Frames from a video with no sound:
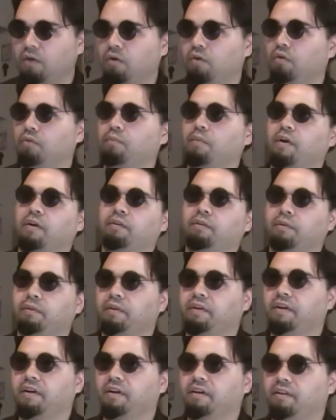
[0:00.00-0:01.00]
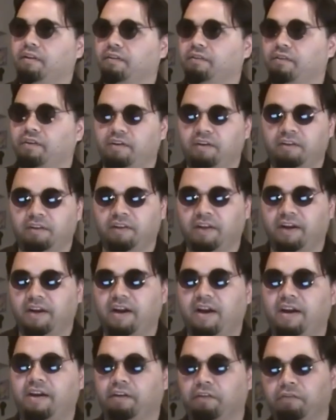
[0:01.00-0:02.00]
hold Martin Luther King in like
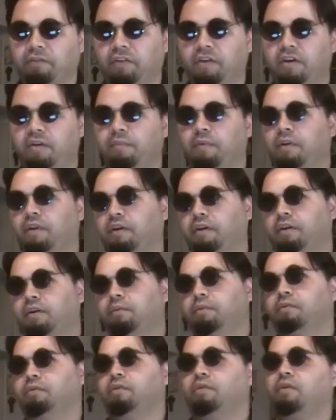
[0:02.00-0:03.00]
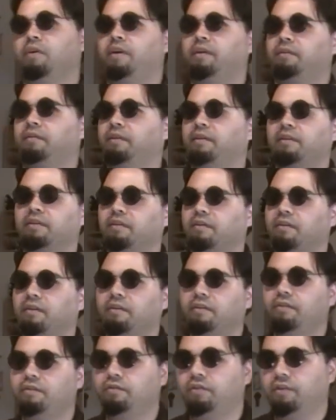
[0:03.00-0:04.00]
high esteem and like he was a great leader and
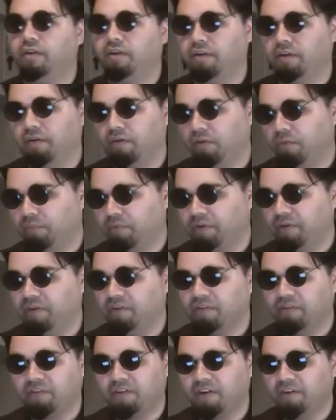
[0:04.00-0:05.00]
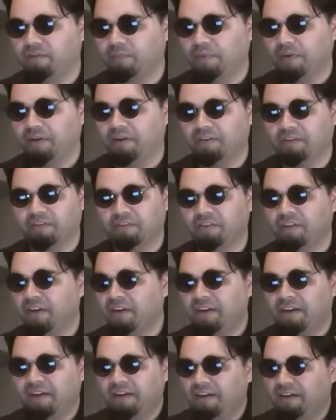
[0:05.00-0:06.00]
all this shit, and Oprah, you disgust me because,
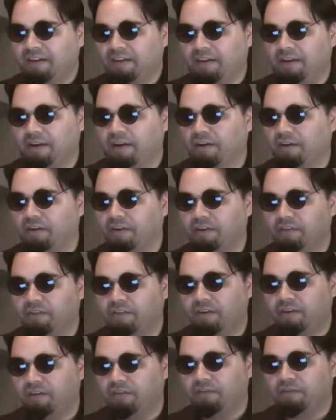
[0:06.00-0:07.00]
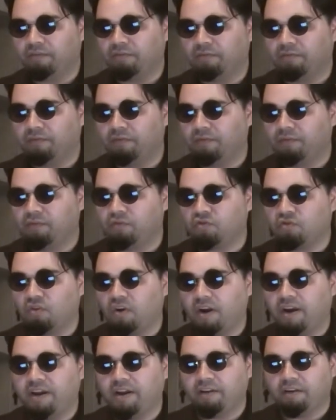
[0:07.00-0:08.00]
you know, because he's
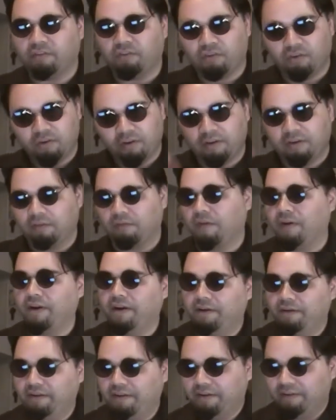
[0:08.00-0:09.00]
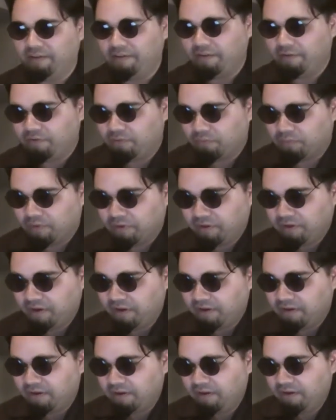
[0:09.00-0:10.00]
trying to turn it around. It's
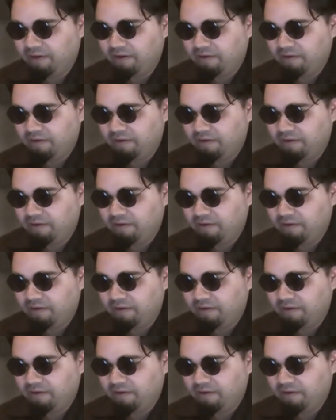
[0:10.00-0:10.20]
really